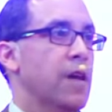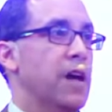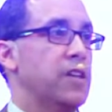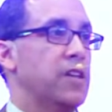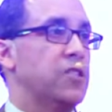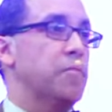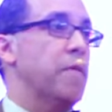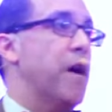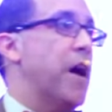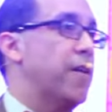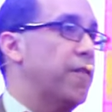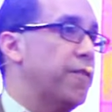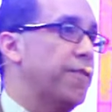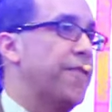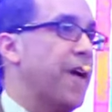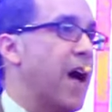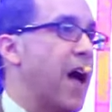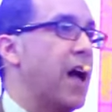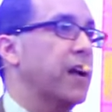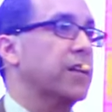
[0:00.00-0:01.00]
As a matter of
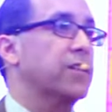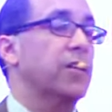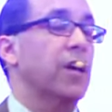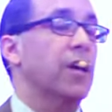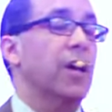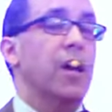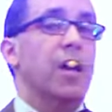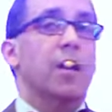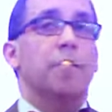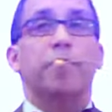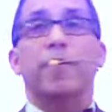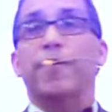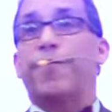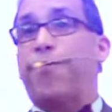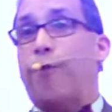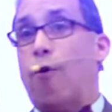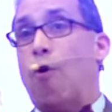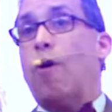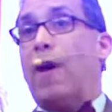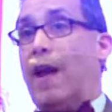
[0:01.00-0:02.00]
fact,
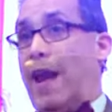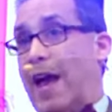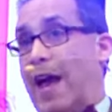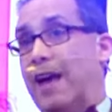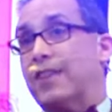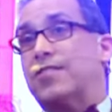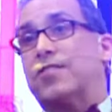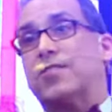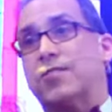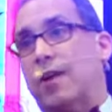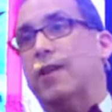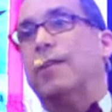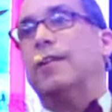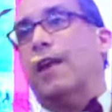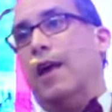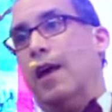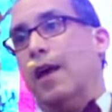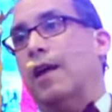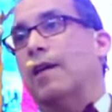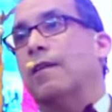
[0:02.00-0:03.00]
before last
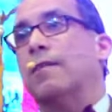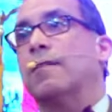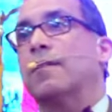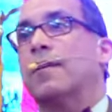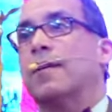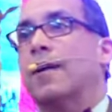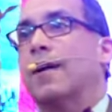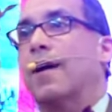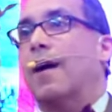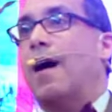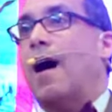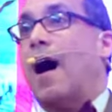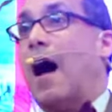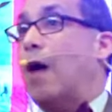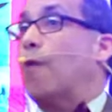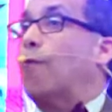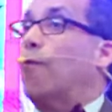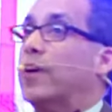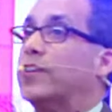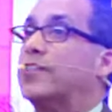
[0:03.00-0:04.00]
Sunday,
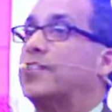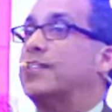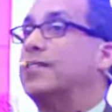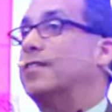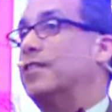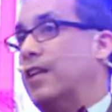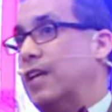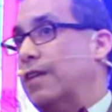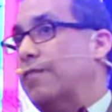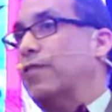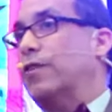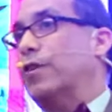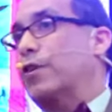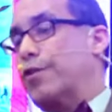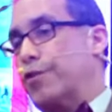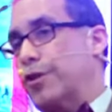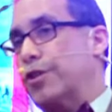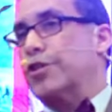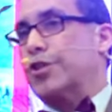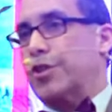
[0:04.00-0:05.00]
I wasn't even a
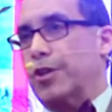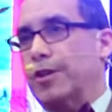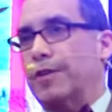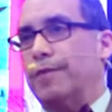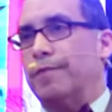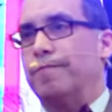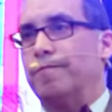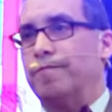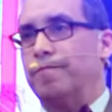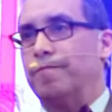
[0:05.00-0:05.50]
Christian.